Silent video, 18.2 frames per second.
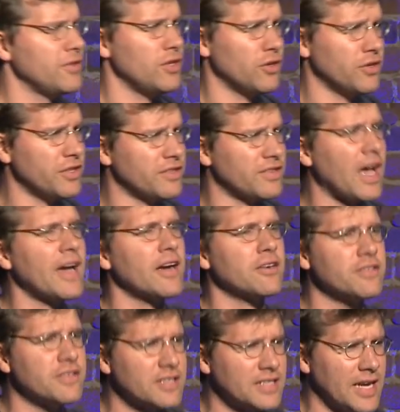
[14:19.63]
your
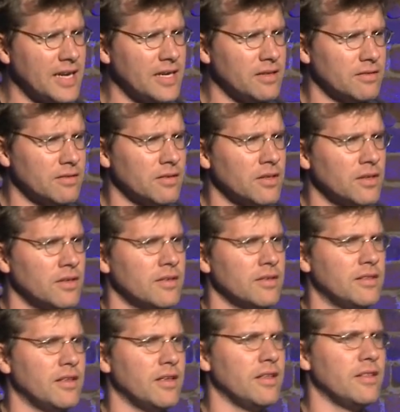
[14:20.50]
desired state,
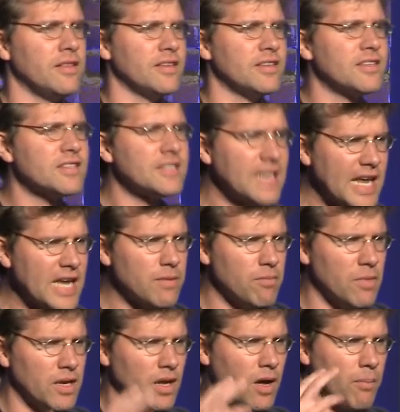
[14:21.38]
the
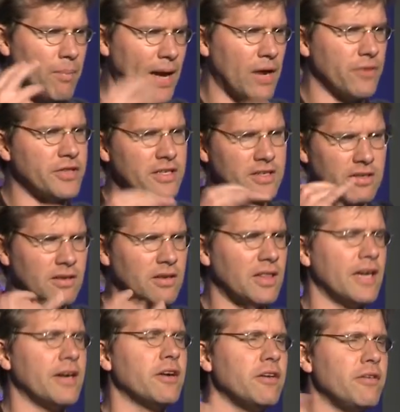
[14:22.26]
statement about, the
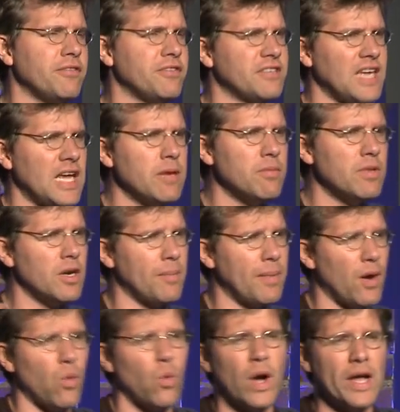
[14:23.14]
declarative statement
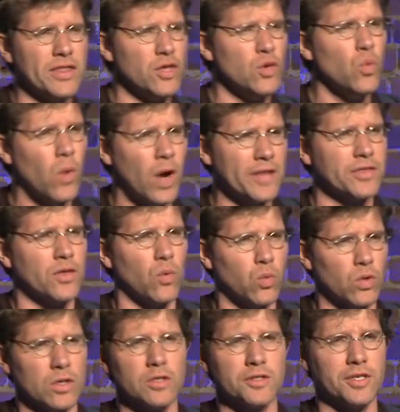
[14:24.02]
about what you want the
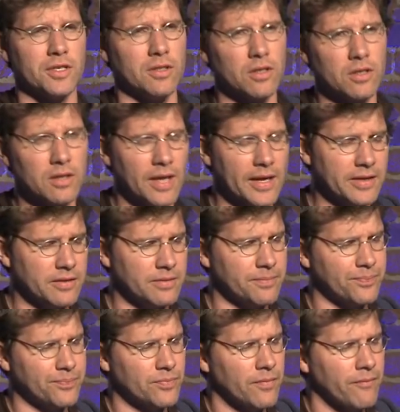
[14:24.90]
world to look like.
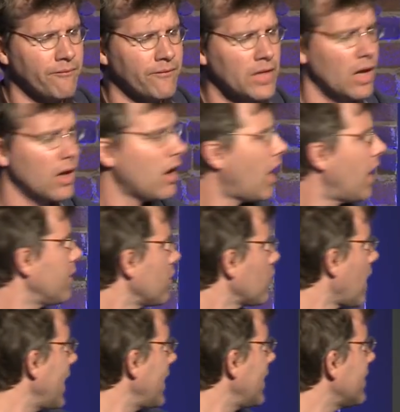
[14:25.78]
On the
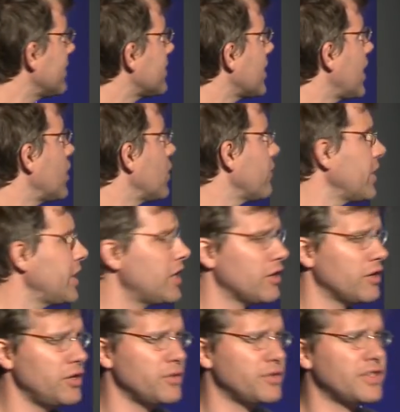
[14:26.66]
right-hand side over
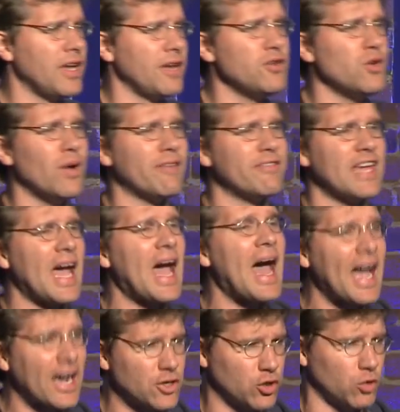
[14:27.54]
here, you say you have the
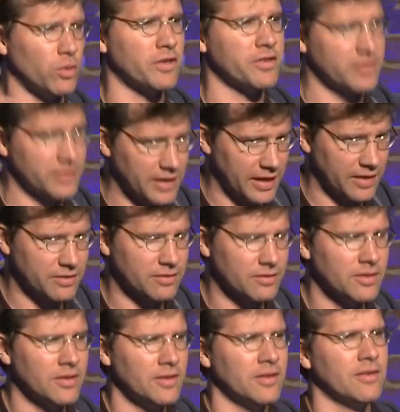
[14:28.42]
actual state.
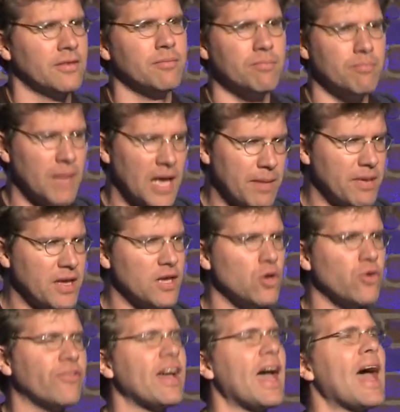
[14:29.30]
Maybe
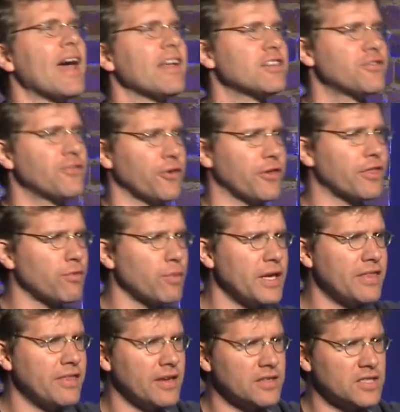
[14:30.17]
you've asked for
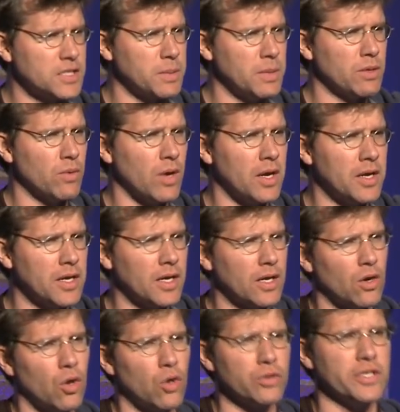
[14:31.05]
3 things to be running
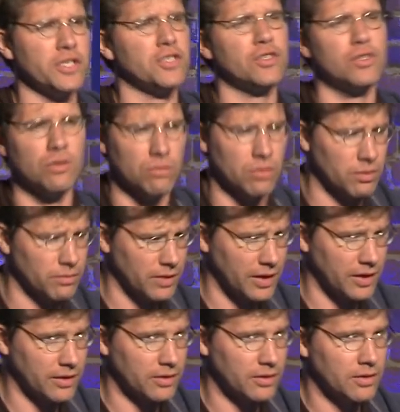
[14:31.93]
and only 2 are
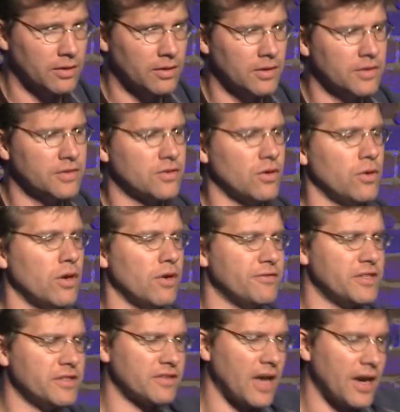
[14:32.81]
running. So you
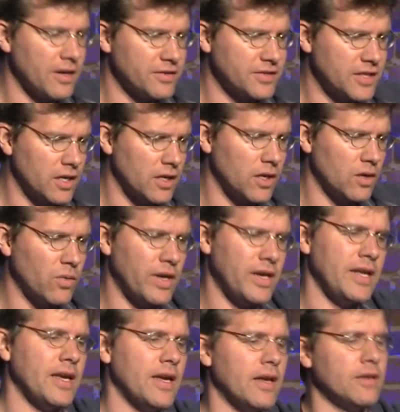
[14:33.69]
have desired state on
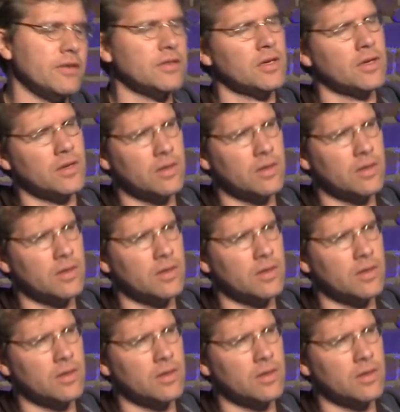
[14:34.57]
one hand,